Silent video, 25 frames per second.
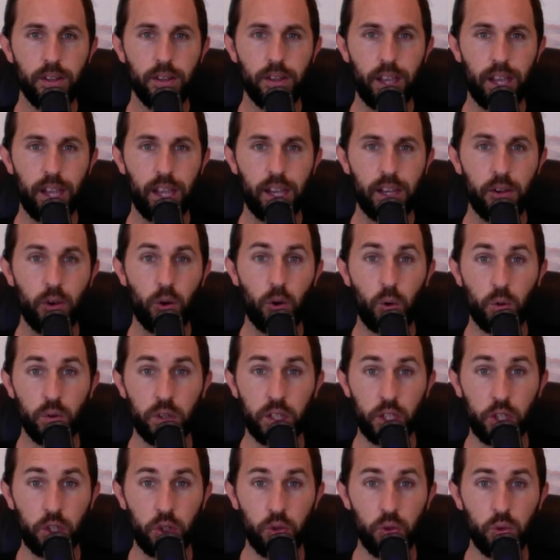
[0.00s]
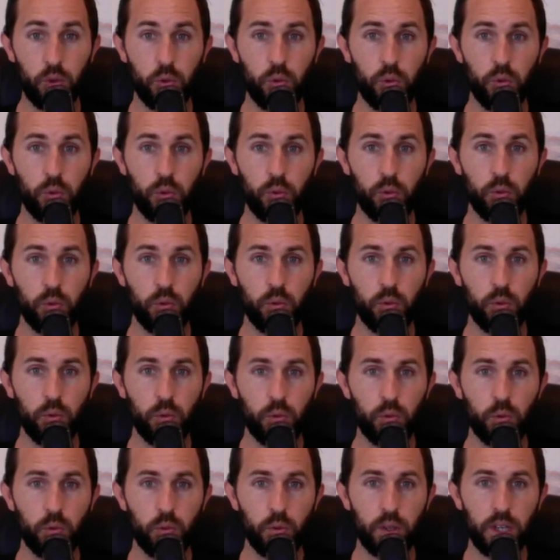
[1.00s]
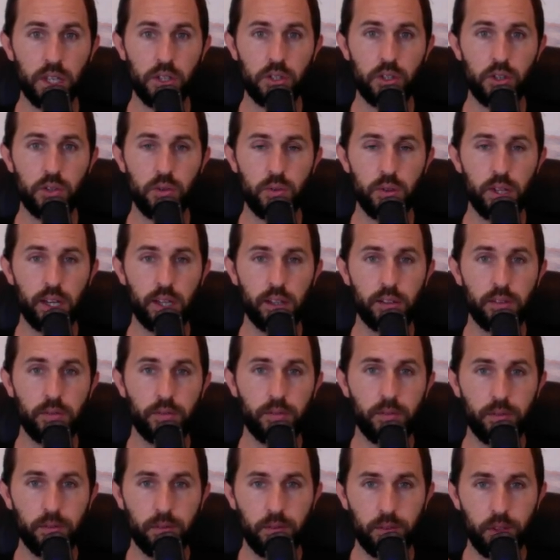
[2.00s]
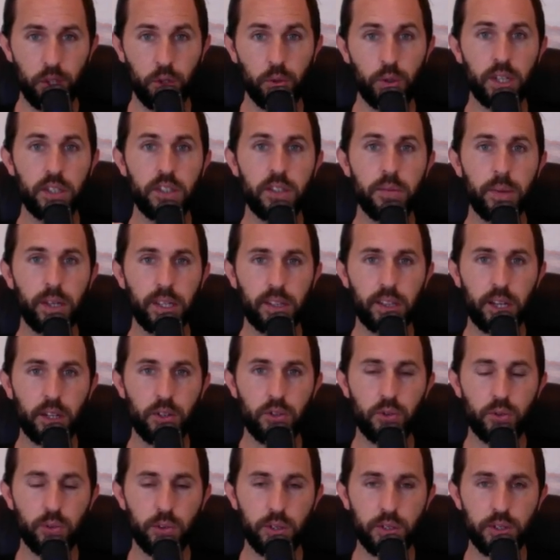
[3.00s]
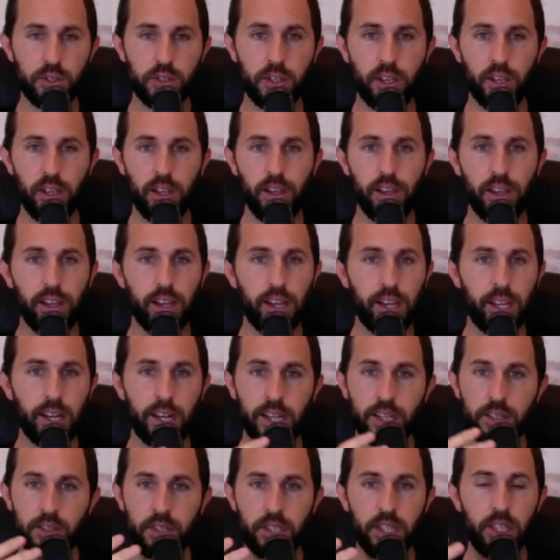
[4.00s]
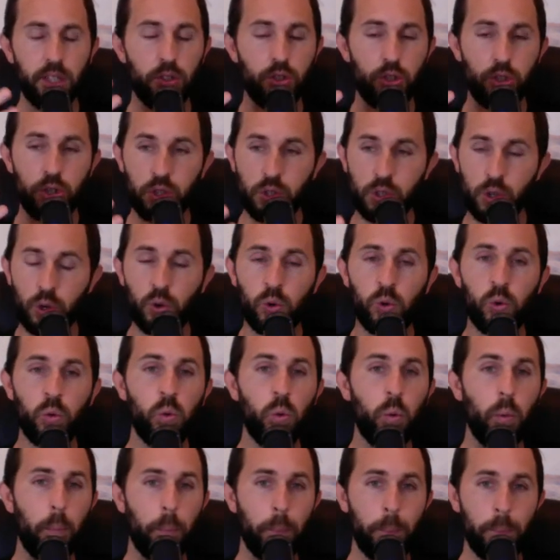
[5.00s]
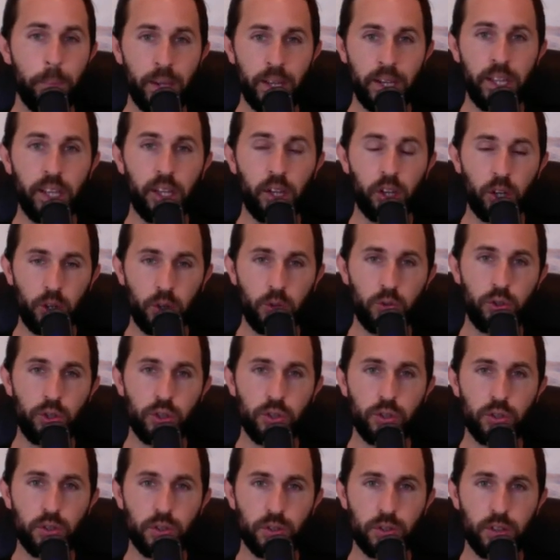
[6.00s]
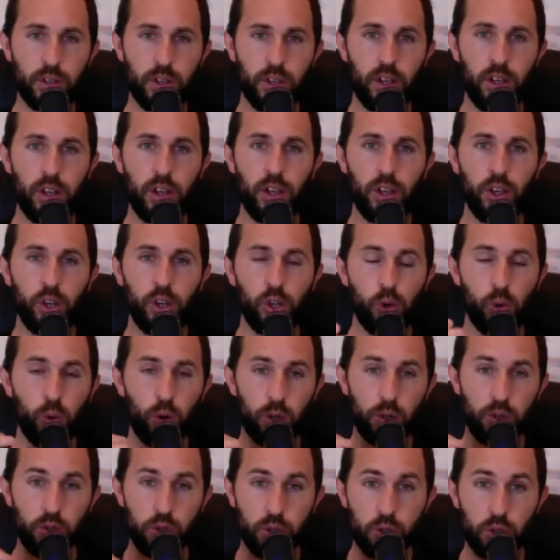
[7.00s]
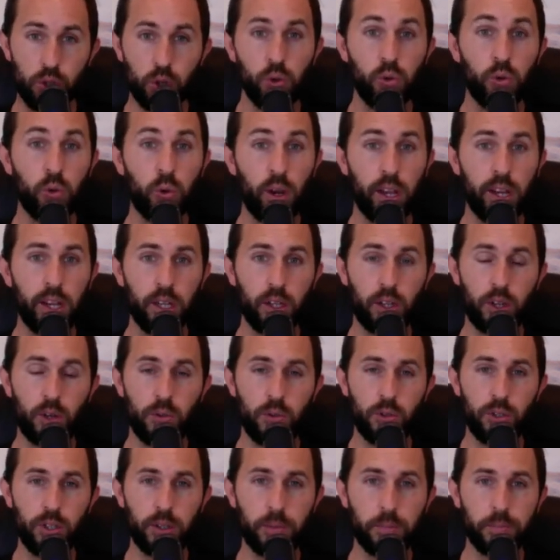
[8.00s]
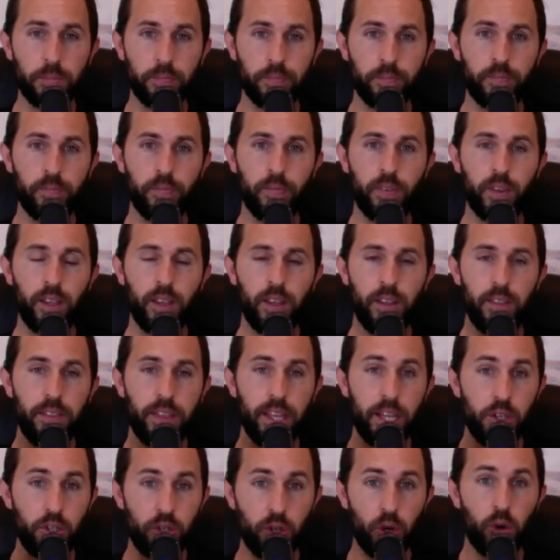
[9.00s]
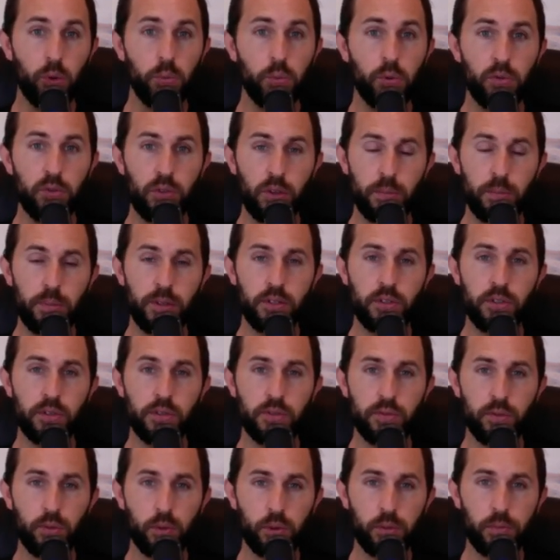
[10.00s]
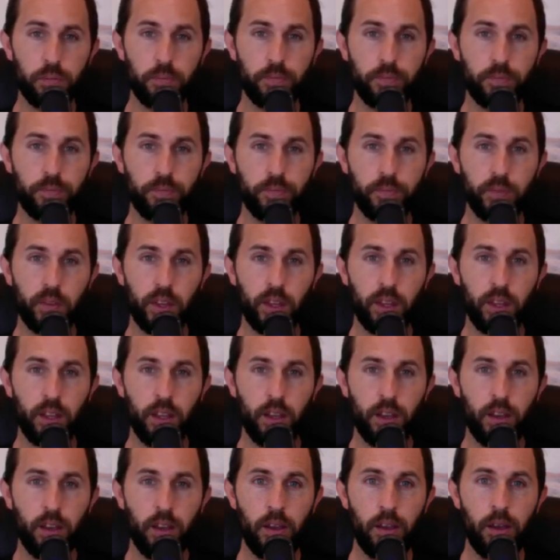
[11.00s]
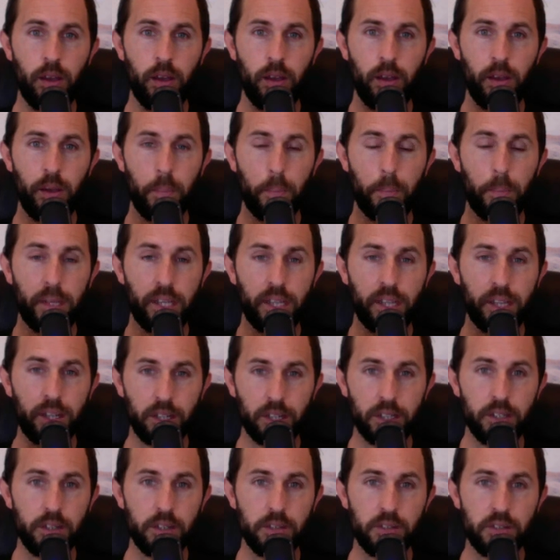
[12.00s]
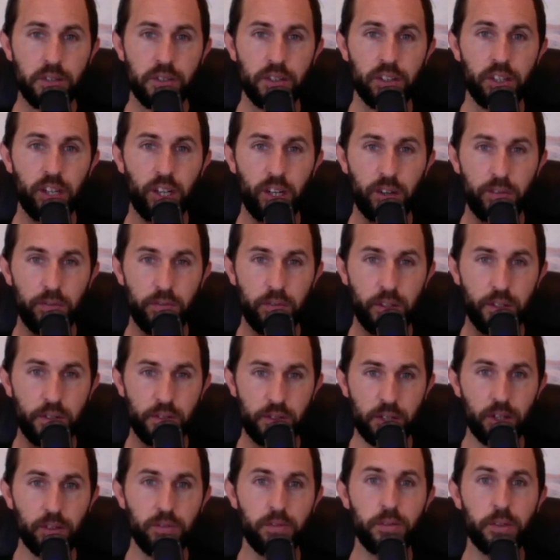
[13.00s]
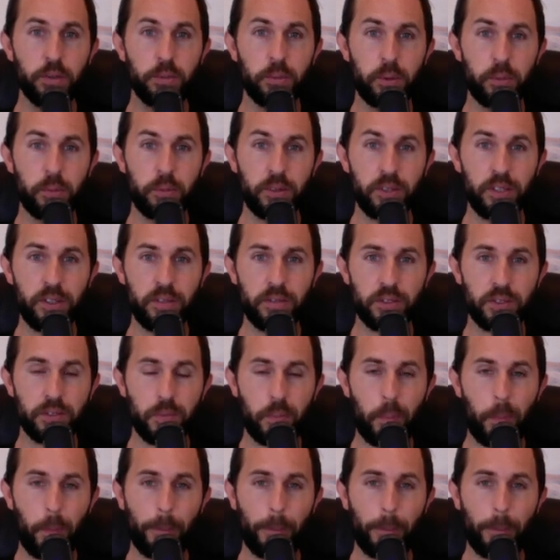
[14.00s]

And only you get to do that. You get to make that choice. And I see so many coaches who are so great at coaching that don't move their business forward because of the self-limiting beliefs.